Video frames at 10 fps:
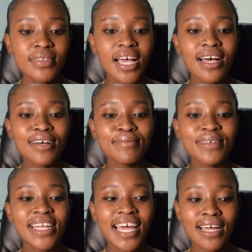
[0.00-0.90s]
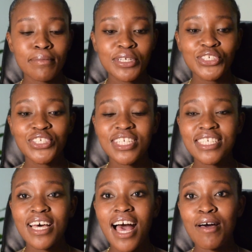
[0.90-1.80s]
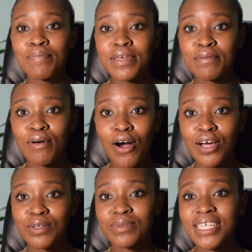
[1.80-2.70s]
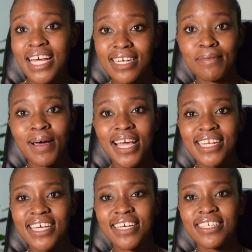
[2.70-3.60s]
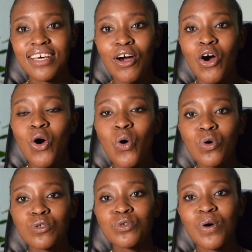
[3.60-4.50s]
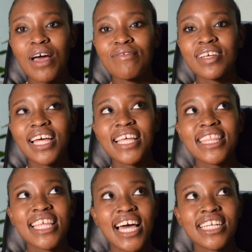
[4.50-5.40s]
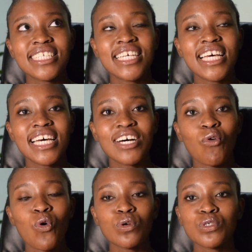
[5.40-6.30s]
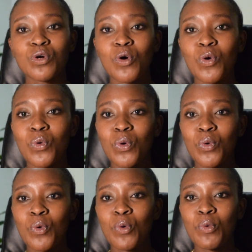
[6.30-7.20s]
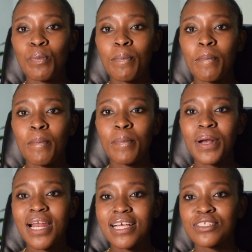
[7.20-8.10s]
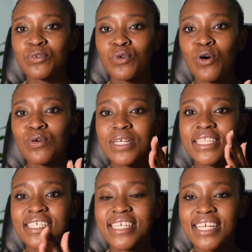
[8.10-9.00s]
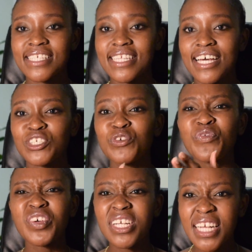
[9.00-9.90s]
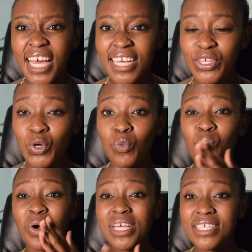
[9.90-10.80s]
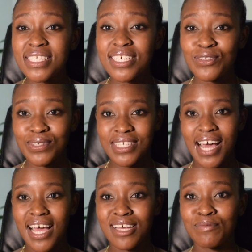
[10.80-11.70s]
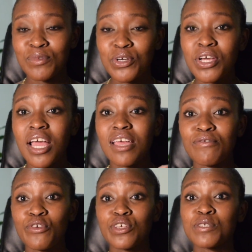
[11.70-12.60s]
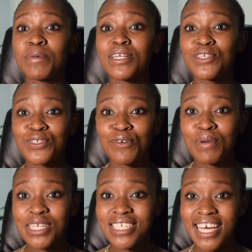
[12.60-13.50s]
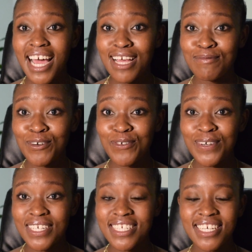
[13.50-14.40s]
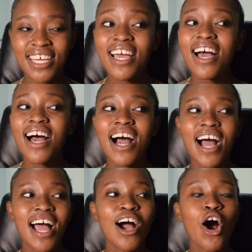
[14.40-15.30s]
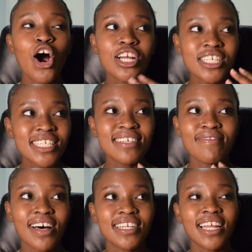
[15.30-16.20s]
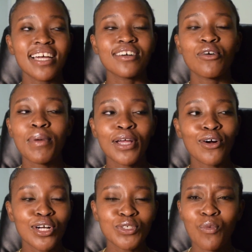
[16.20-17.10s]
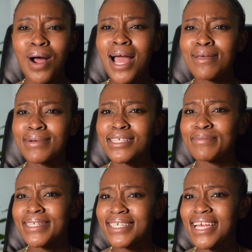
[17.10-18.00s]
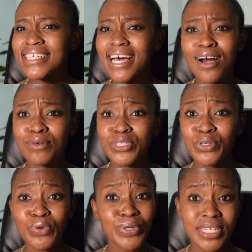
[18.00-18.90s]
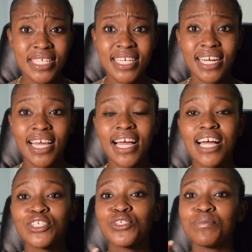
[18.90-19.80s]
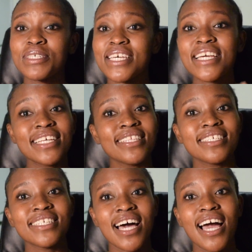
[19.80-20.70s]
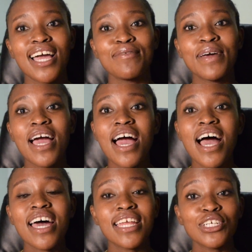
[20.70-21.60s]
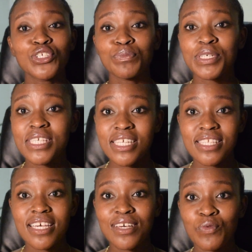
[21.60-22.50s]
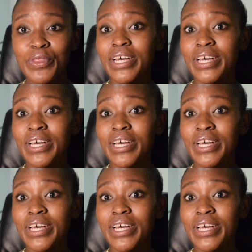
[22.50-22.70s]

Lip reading: Like I mentioned, a big part was undermining it. Also, I feel like that also plays a role in the sense that you feel like you're wasting your time if you spend so much time on auditing. I honestly felt like, oh my gosh, why am I spending 8 hours on auditing? Like, I should be taking this time and I should be sitting with